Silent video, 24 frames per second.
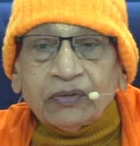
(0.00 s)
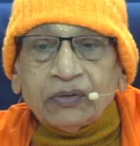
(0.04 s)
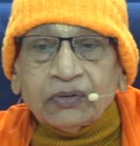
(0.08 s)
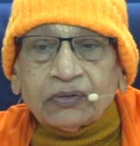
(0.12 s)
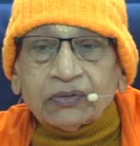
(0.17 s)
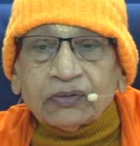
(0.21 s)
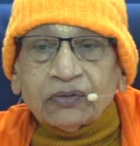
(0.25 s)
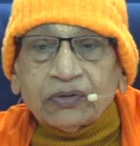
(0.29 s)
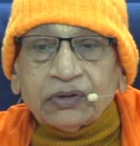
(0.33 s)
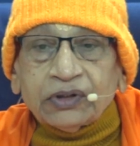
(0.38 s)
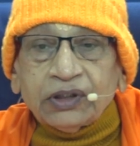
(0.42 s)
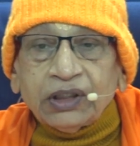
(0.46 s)

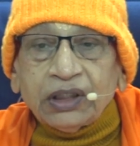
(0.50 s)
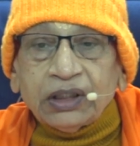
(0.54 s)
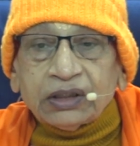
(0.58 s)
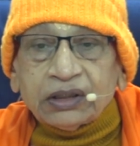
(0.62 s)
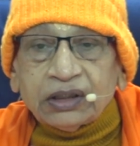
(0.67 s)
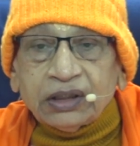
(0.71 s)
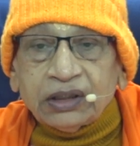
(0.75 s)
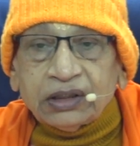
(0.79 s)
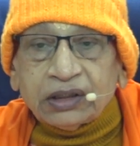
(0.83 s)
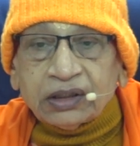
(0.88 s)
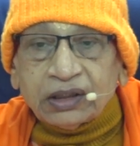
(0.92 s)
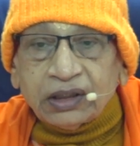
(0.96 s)
So this
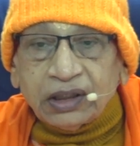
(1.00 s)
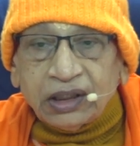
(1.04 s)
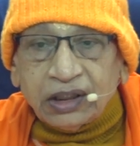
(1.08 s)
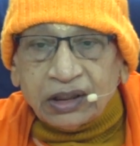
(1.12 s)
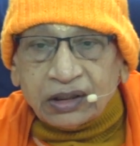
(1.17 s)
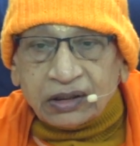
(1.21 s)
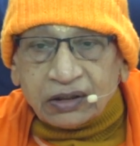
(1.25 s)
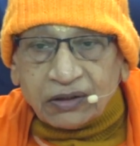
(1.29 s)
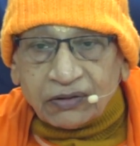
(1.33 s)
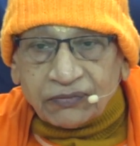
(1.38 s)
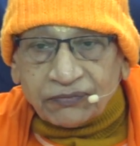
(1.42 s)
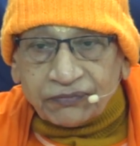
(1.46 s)
is the
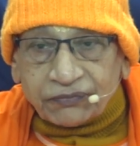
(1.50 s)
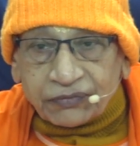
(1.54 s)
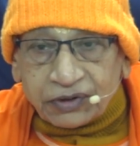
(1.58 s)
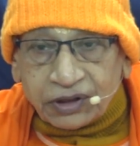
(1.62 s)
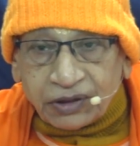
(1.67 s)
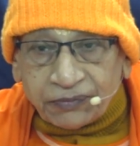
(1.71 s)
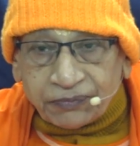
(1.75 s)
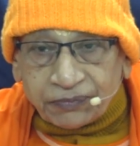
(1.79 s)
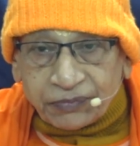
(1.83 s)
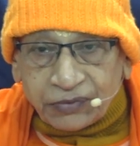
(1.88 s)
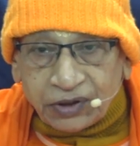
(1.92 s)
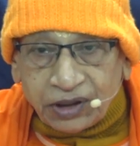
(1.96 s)
nature of
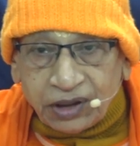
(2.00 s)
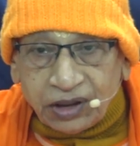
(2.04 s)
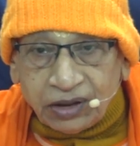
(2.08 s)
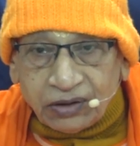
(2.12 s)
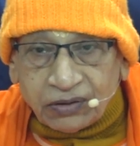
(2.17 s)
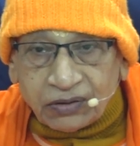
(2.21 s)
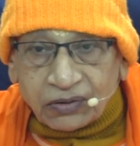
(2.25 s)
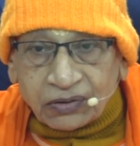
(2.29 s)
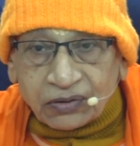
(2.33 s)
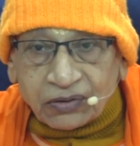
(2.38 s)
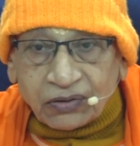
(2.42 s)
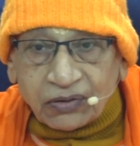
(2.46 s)
jnapti
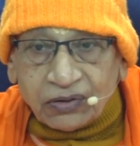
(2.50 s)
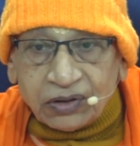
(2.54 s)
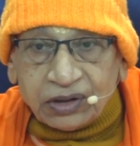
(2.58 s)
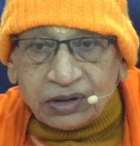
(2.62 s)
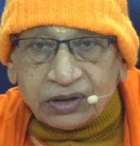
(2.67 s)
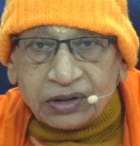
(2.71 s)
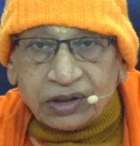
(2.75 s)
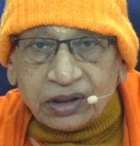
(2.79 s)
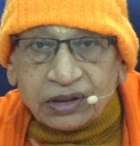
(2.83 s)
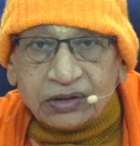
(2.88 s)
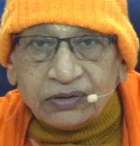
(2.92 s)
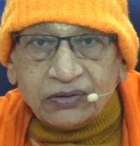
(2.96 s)
or
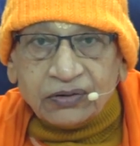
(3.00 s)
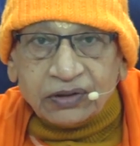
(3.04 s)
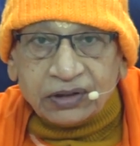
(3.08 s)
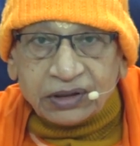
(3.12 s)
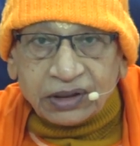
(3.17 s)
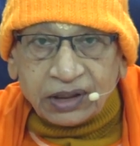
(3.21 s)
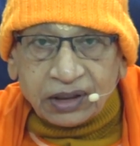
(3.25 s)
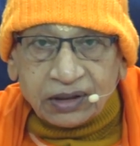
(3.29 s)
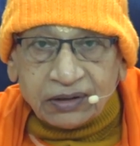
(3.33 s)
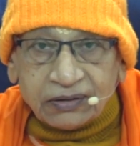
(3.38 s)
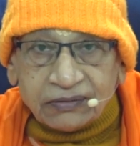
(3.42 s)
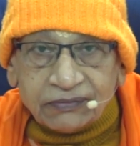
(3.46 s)
consciousness of
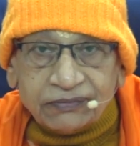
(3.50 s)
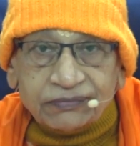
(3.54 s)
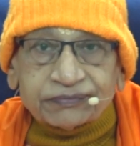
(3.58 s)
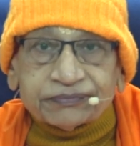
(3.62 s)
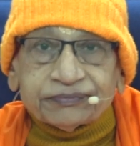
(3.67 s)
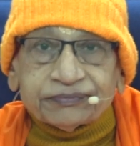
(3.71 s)
self.